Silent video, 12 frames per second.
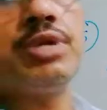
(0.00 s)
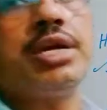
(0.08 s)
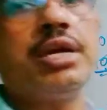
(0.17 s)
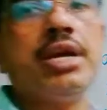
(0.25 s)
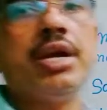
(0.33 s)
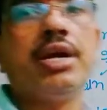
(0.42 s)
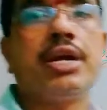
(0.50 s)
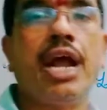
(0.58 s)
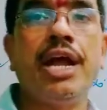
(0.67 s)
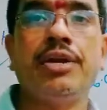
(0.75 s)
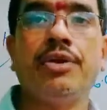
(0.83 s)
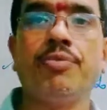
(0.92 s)
students,
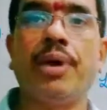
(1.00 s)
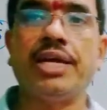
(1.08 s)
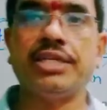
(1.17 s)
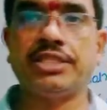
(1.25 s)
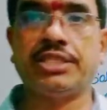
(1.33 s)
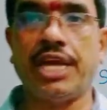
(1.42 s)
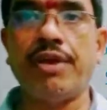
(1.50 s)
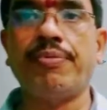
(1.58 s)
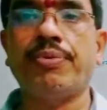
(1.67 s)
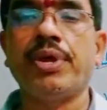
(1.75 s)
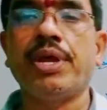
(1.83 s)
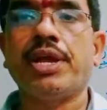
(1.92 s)
try to by
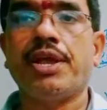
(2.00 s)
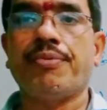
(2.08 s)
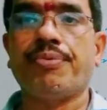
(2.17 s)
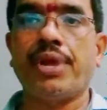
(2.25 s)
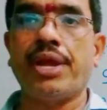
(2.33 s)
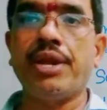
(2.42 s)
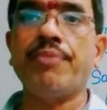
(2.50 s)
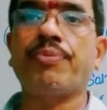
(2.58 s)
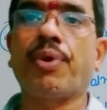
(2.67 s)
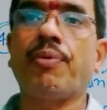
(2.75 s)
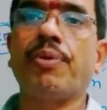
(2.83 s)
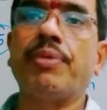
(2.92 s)
self. If any
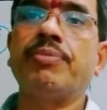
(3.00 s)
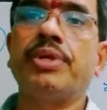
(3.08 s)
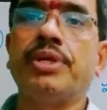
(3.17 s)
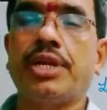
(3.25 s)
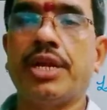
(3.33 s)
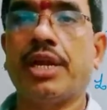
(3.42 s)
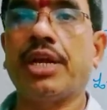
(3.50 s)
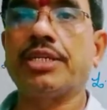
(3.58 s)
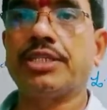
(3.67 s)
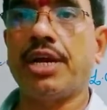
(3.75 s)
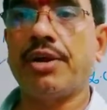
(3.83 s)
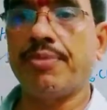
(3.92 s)
problem, then
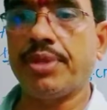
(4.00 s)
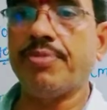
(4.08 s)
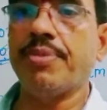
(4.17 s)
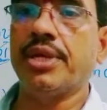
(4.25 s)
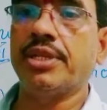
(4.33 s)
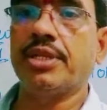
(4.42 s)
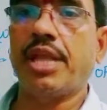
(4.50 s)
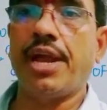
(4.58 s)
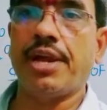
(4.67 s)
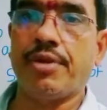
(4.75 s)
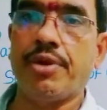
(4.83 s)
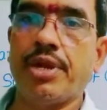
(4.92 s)
consult with me.
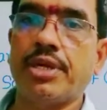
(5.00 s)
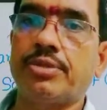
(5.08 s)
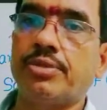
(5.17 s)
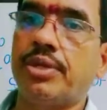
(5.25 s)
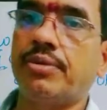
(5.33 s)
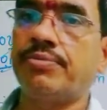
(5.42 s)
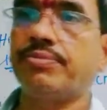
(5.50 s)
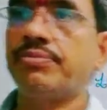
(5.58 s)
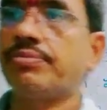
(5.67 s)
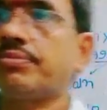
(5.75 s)
Thank you, dear students.